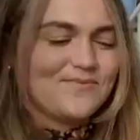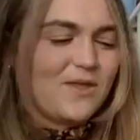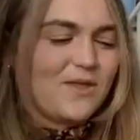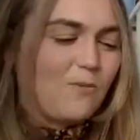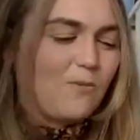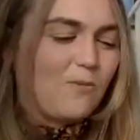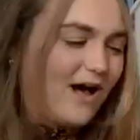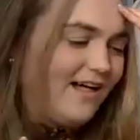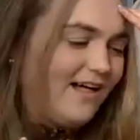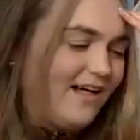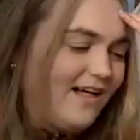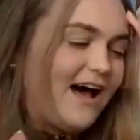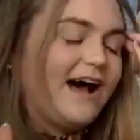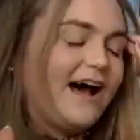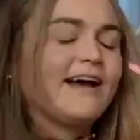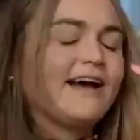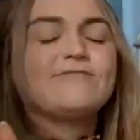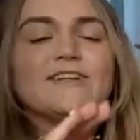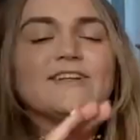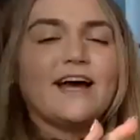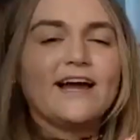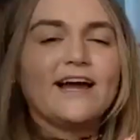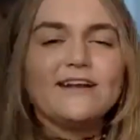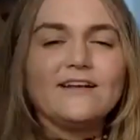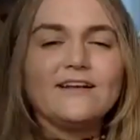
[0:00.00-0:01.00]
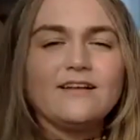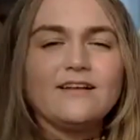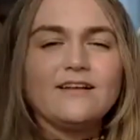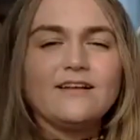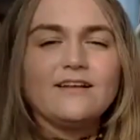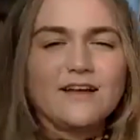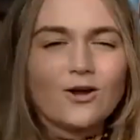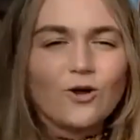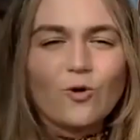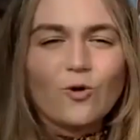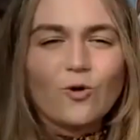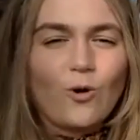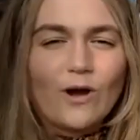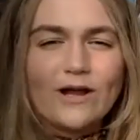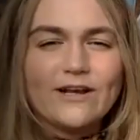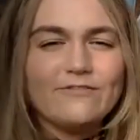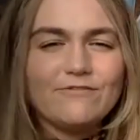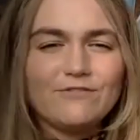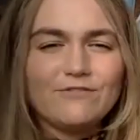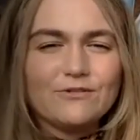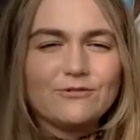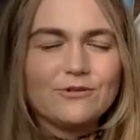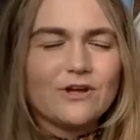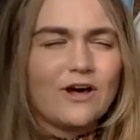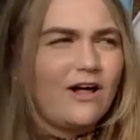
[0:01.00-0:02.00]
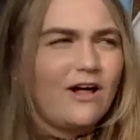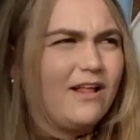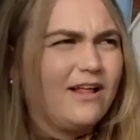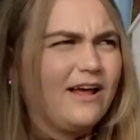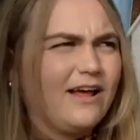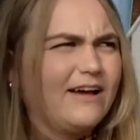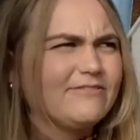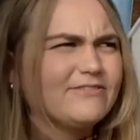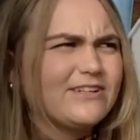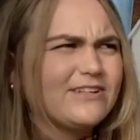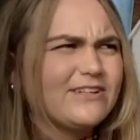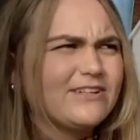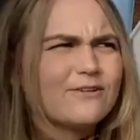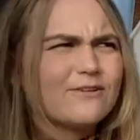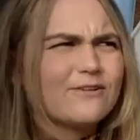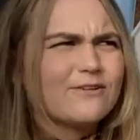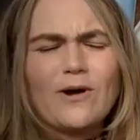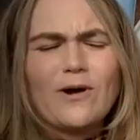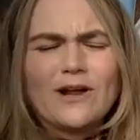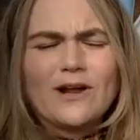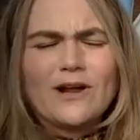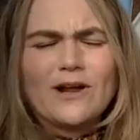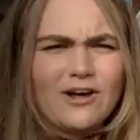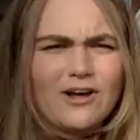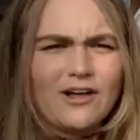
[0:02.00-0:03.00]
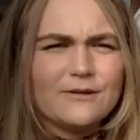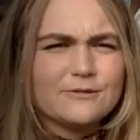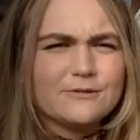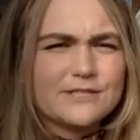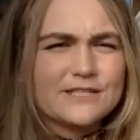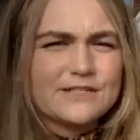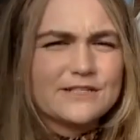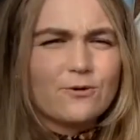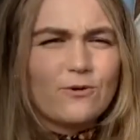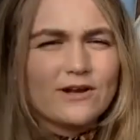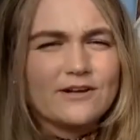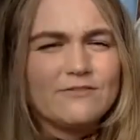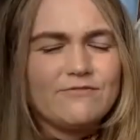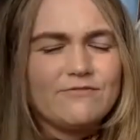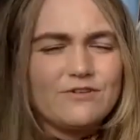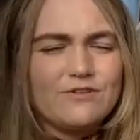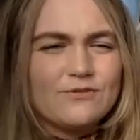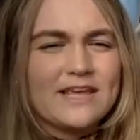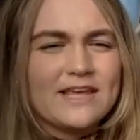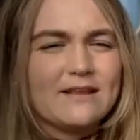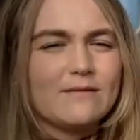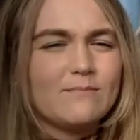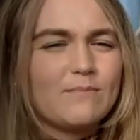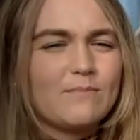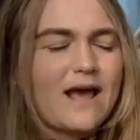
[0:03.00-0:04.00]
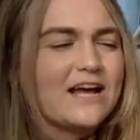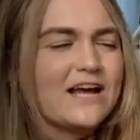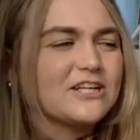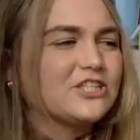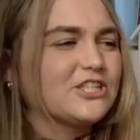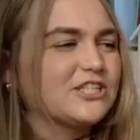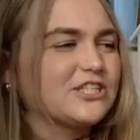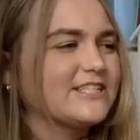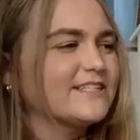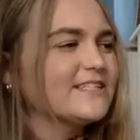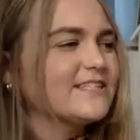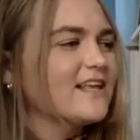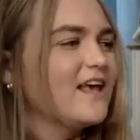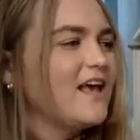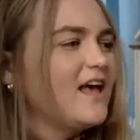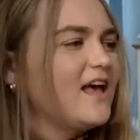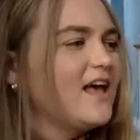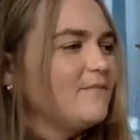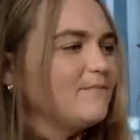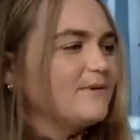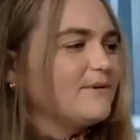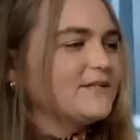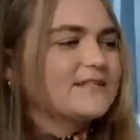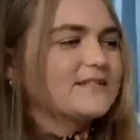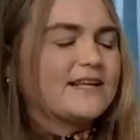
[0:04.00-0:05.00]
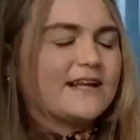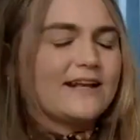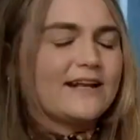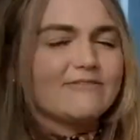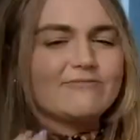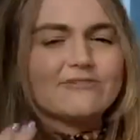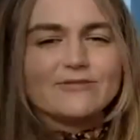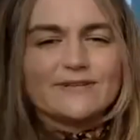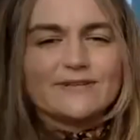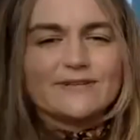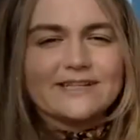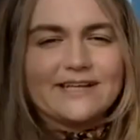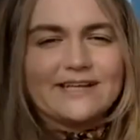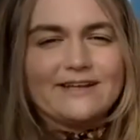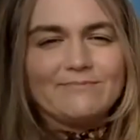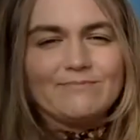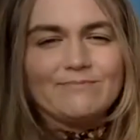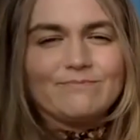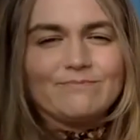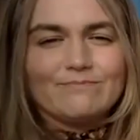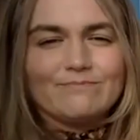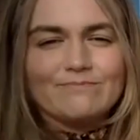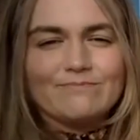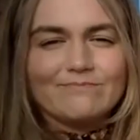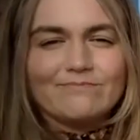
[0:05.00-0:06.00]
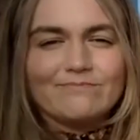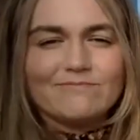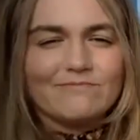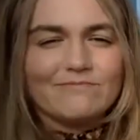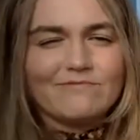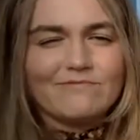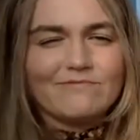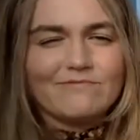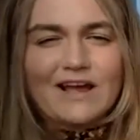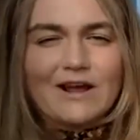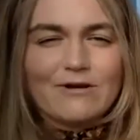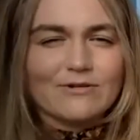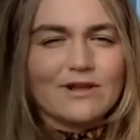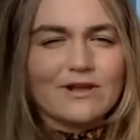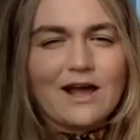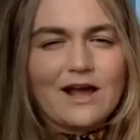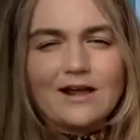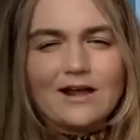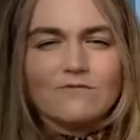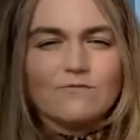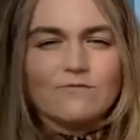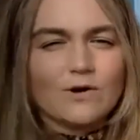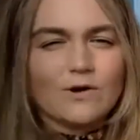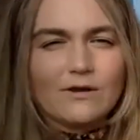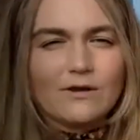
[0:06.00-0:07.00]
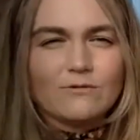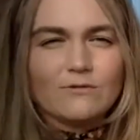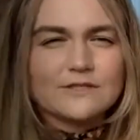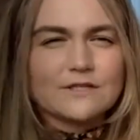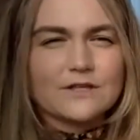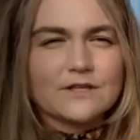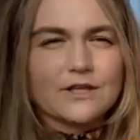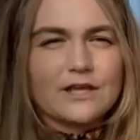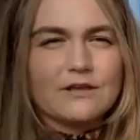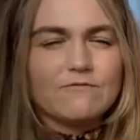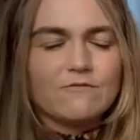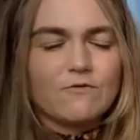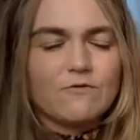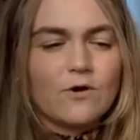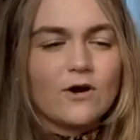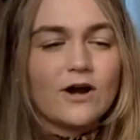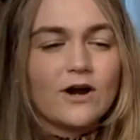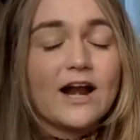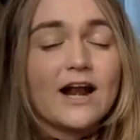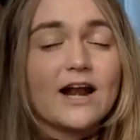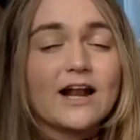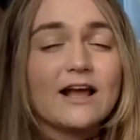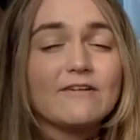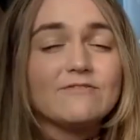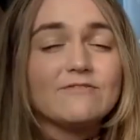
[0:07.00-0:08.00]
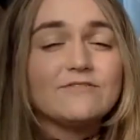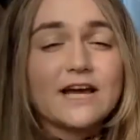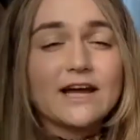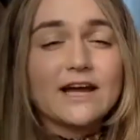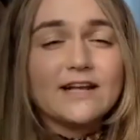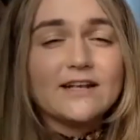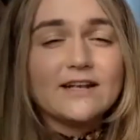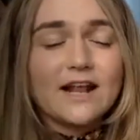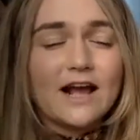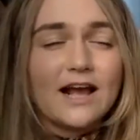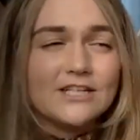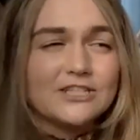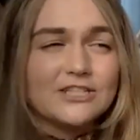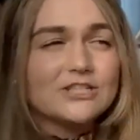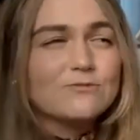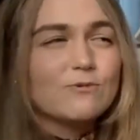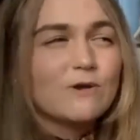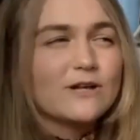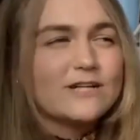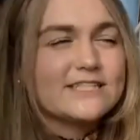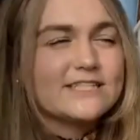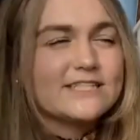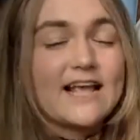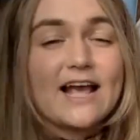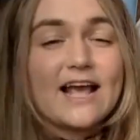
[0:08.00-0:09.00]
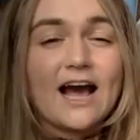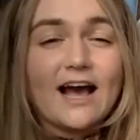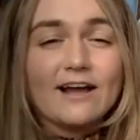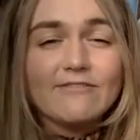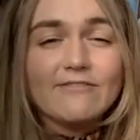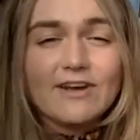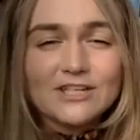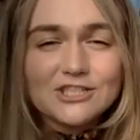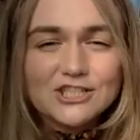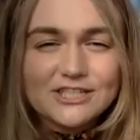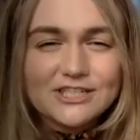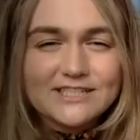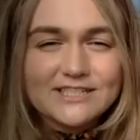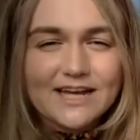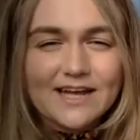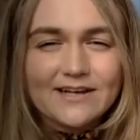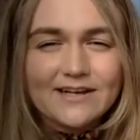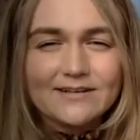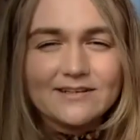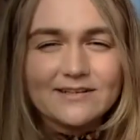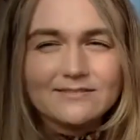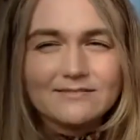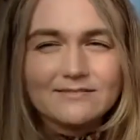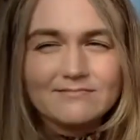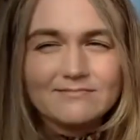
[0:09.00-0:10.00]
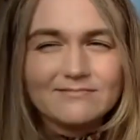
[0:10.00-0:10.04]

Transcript: well, I've done quite a few doll. I've done quite a few dollhouses, quite a few kit bashes because uh. I never uh-huh. really found kind of what I was looking for. And I've done. I just want to say I've actually done